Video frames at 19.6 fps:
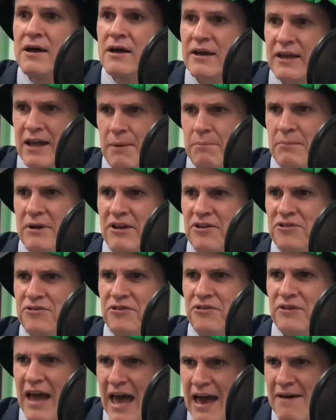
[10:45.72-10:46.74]

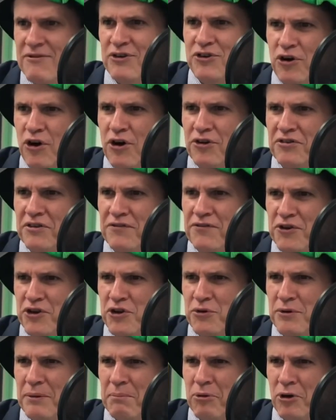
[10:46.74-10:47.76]
companies advertising for
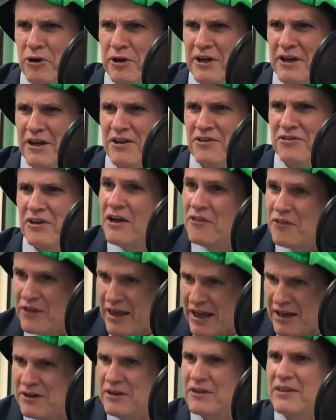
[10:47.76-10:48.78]
new employees, and
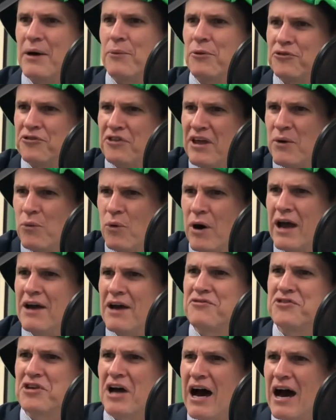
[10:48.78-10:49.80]
then that was their way
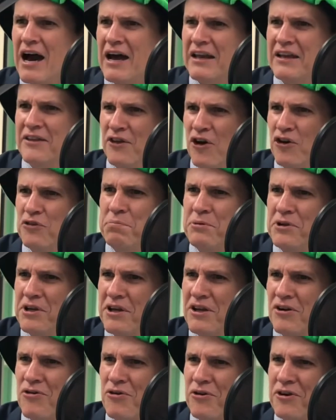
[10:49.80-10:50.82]
of targeting those
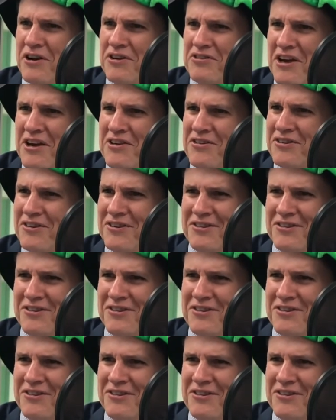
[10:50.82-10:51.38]
particular organisations.